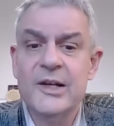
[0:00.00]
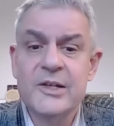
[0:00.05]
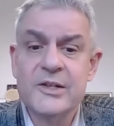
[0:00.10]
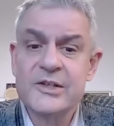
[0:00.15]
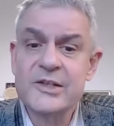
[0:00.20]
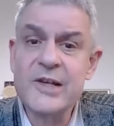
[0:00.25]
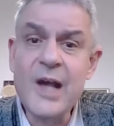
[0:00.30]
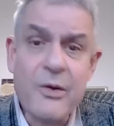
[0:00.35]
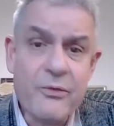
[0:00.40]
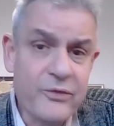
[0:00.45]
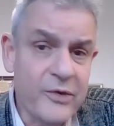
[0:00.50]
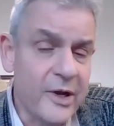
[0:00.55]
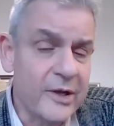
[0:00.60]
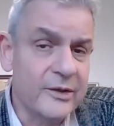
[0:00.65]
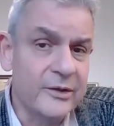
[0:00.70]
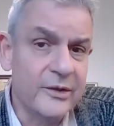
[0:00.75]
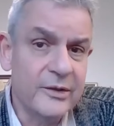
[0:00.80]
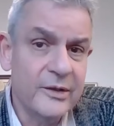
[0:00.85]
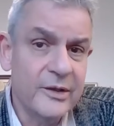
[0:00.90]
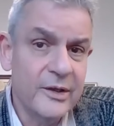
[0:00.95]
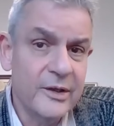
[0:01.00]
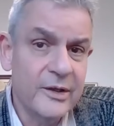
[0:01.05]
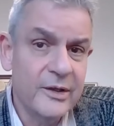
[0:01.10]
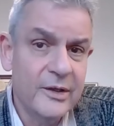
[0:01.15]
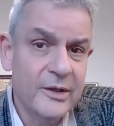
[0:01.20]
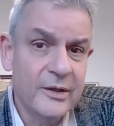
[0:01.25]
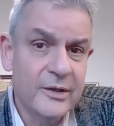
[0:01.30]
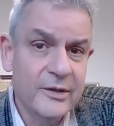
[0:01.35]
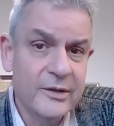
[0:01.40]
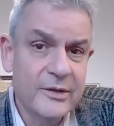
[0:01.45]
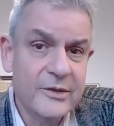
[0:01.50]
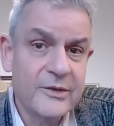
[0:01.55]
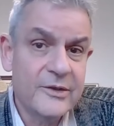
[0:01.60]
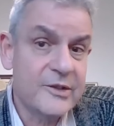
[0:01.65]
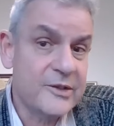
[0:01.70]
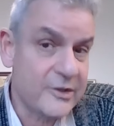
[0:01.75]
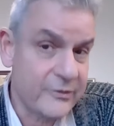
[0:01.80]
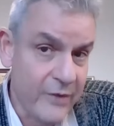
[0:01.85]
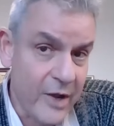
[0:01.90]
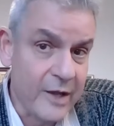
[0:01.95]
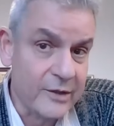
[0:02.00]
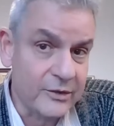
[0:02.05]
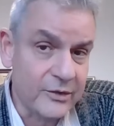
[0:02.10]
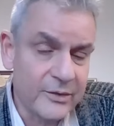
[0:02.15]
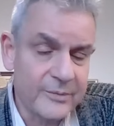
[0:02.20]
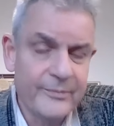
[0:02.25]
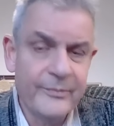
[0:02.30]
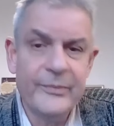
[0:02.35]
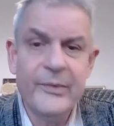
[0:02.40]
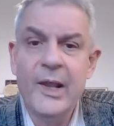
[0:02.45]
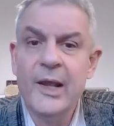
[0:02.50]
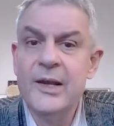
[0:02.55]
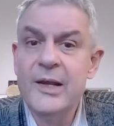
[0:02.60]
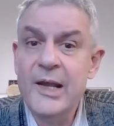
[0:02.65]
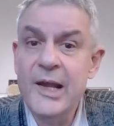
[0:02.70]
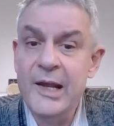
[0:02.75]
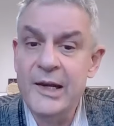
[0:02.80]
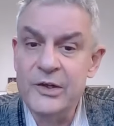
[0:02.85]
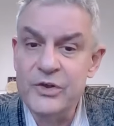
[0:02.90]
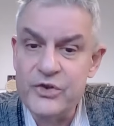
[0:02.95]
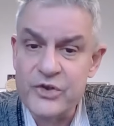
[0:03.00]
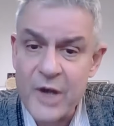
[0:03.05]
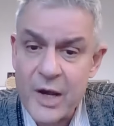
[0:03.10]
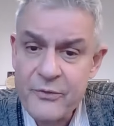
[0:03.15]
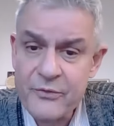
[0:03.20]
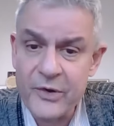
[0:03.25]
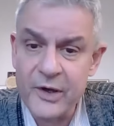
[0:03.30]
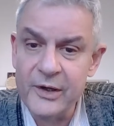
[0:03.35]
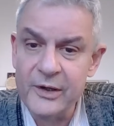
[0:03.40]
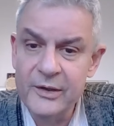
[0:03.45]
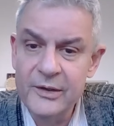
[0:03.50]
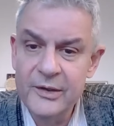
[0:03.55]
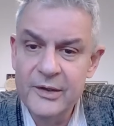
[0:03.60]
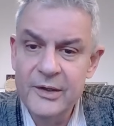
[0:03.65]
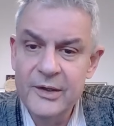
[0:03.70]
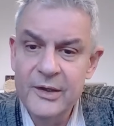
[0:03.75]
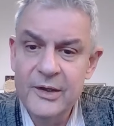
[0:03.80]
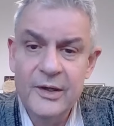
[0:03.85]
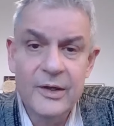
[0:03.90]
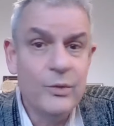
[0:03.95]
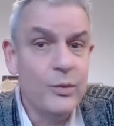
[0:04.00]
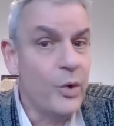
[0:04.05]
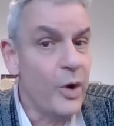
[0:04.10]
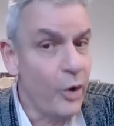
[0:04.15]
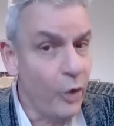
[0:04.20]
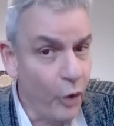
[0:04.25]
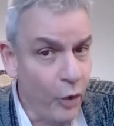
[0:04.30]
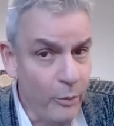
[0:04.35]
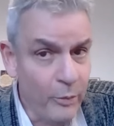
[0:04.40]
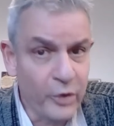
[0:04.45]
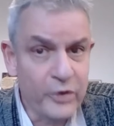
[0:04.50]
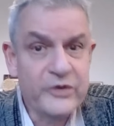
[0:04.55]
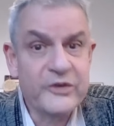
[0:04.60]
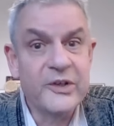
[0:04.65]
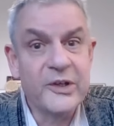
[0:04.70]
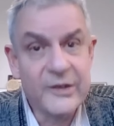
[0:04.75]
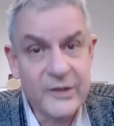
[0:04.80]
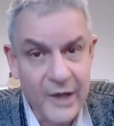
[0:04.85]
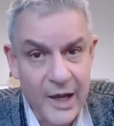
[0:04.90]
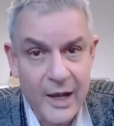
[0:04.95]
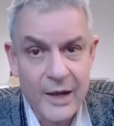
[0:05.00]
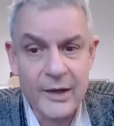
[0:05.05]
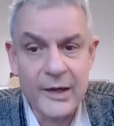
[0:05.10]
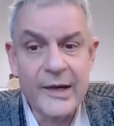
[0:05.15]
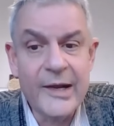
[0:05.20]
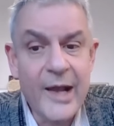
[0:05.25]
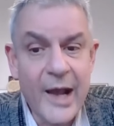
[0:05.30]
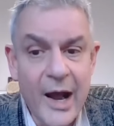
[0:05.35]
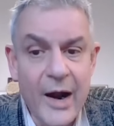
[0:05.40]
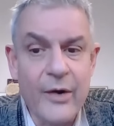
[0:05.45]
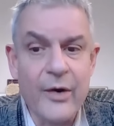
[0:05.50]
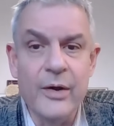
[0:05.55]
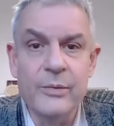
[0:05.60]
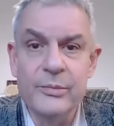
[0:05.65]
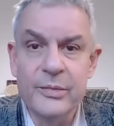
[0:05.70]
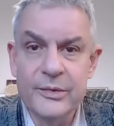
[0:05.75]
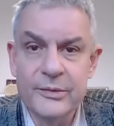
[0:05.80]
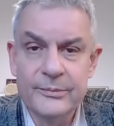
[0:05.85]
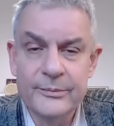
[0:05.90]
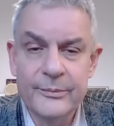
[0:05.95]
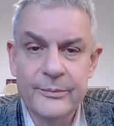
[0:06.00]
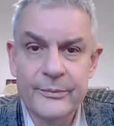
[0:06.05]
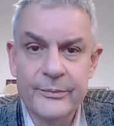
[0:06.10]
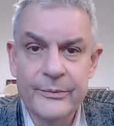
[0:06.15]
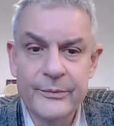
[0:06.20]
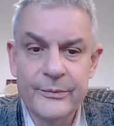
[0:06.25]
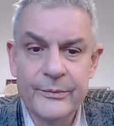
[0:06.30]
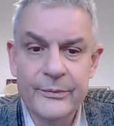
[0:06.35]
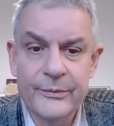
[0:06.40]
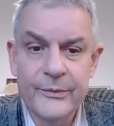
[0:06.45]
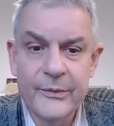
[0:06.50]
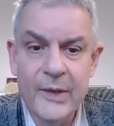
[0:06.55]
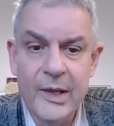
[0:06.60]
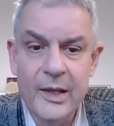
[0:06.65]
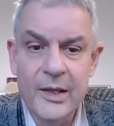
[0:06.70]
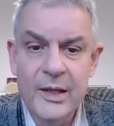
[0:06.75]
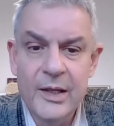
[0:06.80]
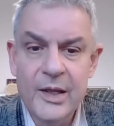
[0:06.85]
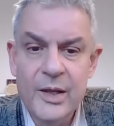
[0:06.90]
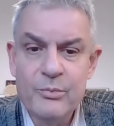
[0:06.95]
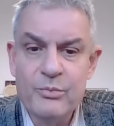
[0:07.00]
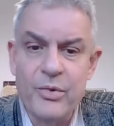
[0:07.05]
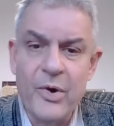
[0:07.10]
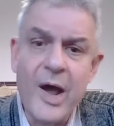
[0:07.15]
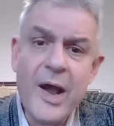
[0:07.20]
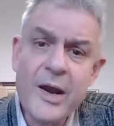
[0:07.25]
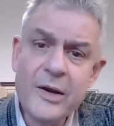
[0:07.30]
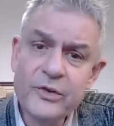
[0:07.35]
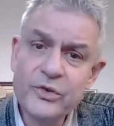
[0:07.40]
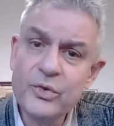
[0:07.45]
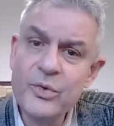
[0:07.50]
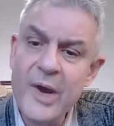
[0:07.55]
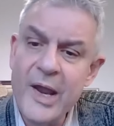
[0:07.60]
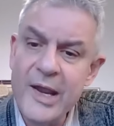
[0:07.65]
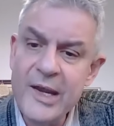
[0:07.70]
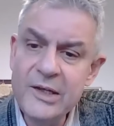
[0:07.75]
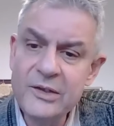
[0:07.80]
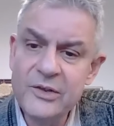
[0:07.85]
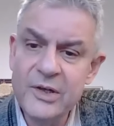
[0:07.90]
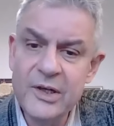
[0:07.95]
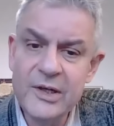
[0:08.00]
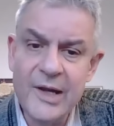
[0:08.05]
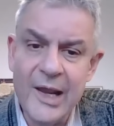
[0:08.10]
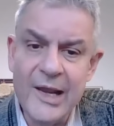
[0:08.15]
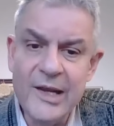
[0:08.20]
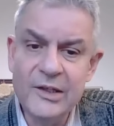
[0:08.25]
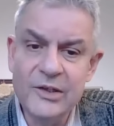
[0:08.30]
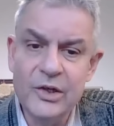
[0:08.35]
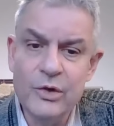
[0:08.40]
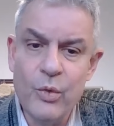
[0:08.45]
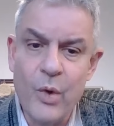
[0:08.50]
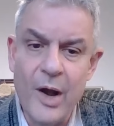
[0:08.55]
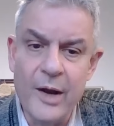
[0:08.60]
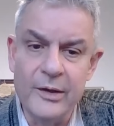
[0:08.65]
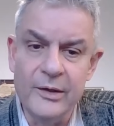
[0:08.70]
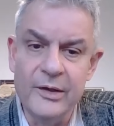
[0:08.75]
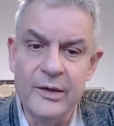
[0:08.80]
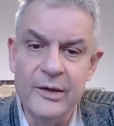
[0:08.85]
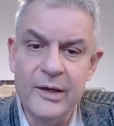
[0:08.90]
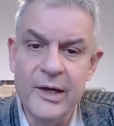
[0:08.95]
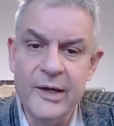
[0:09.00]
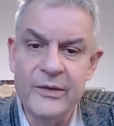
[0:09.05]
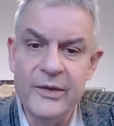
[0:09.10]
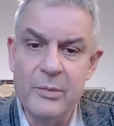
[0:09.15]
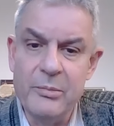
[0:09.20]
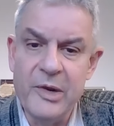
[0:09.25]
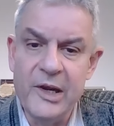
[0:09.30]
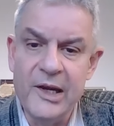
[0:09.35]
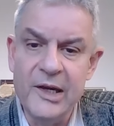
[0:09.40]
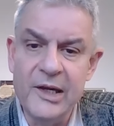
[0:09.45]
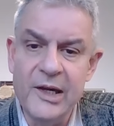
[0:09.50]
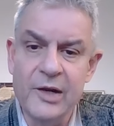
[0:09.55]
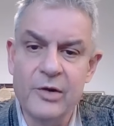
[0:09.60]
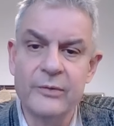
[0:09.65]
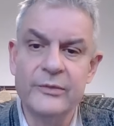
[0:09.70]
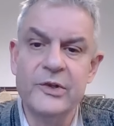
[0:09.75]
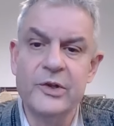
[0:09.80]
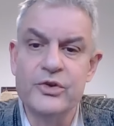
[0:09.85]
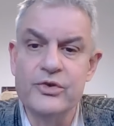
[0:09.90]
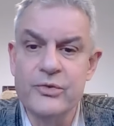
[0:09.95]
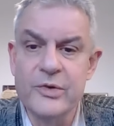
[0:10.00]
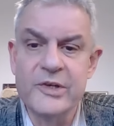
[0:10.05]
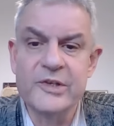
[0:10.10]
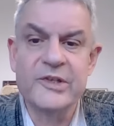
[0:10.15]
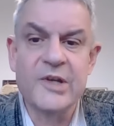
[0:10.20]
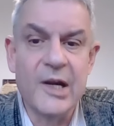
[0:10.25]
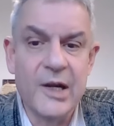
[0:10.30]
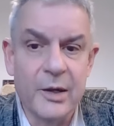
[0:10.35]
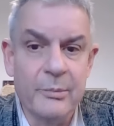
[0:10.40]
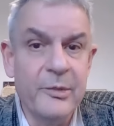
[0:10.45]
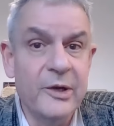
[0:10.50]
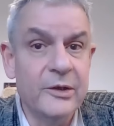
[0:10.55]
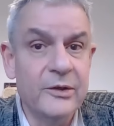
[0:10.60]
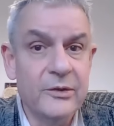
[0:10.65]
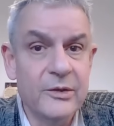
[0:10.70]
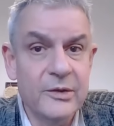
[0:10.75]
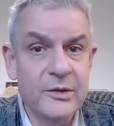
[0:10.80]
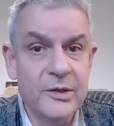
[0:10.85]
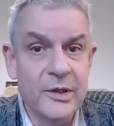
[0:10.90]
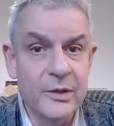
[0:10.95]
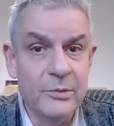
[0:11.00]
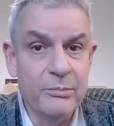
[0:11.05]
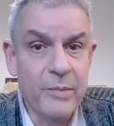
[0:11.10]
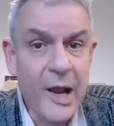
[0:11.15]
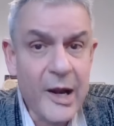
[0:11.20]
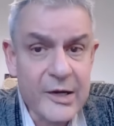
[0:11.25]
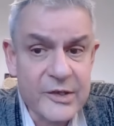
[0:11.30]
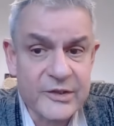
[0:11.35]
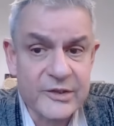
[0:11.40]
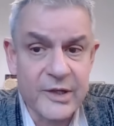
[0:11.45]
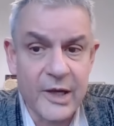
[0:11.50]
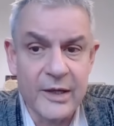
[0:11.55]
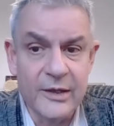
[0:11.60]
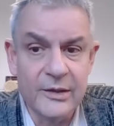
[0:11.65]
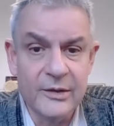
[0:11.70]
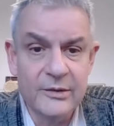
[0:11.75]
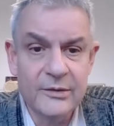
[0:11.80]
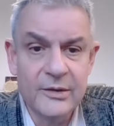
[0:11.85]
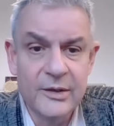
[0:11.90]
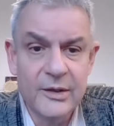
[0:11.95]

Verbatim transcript: Safad, Sfat, and Jaffa were almost entirely Arab. Prior to 1881 and the beginning of the Jewish settlement in Palestine,